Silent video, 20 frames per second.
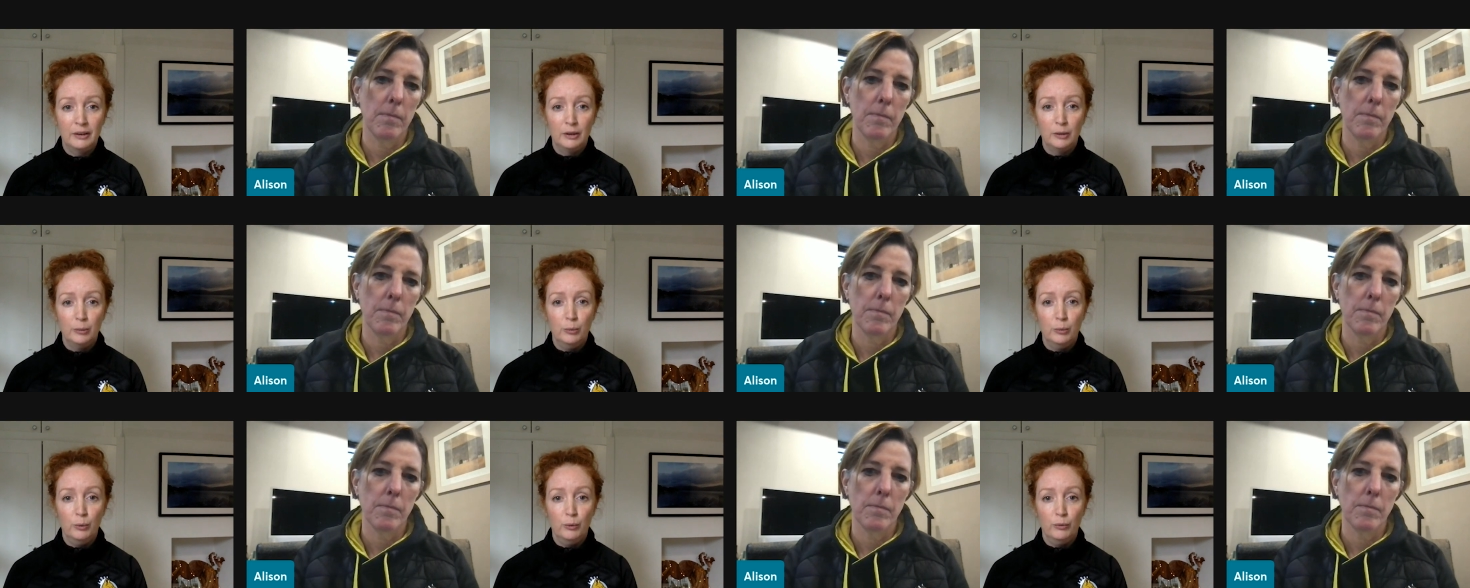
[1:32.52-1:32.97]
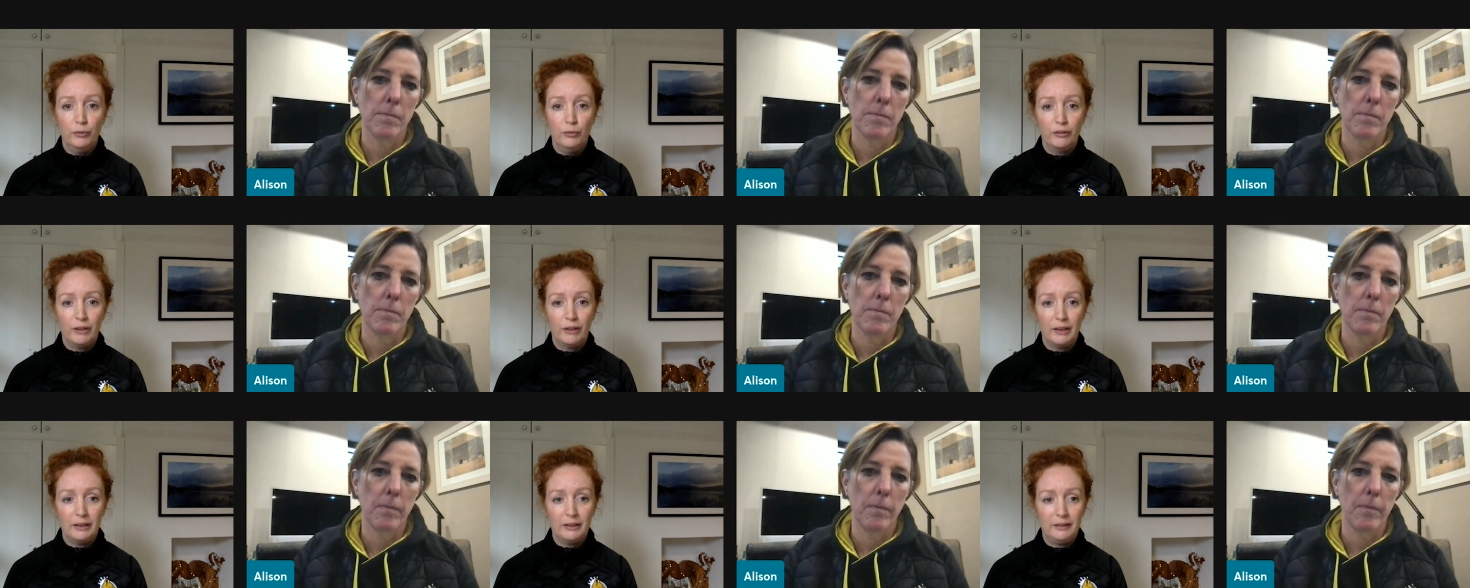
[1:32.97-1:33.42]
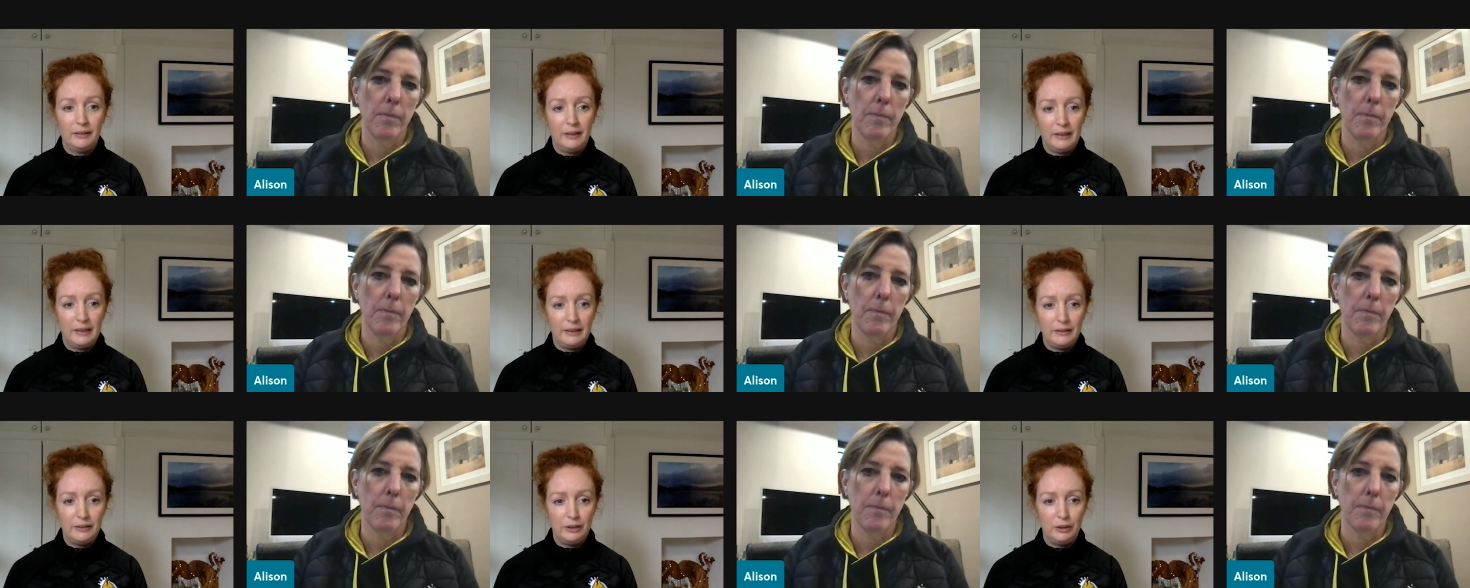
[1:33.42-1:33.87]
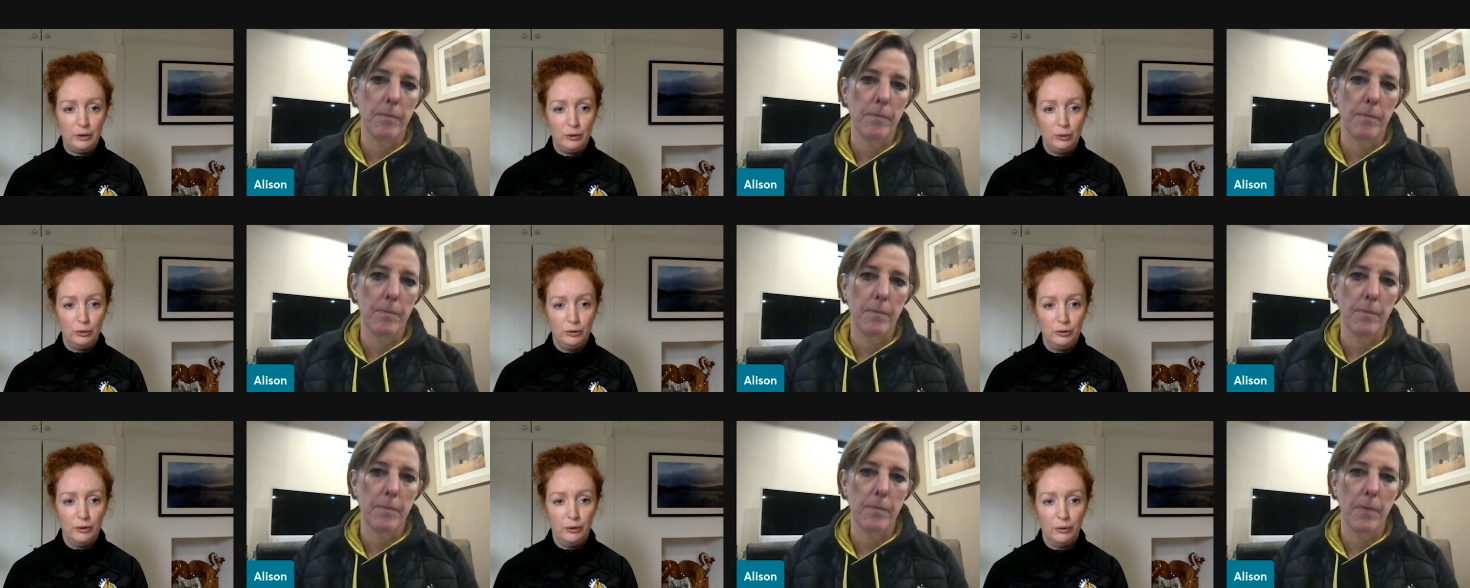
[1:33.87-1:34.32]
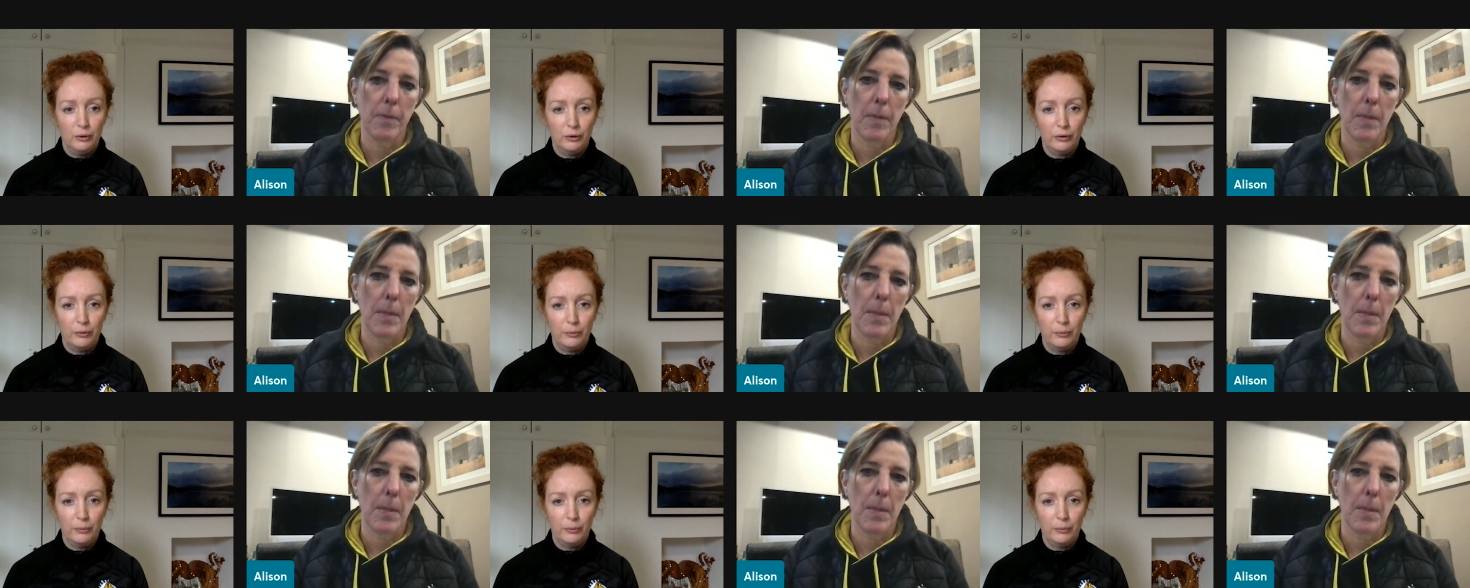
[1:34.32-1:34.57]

Speaker 1: more variety to your dog's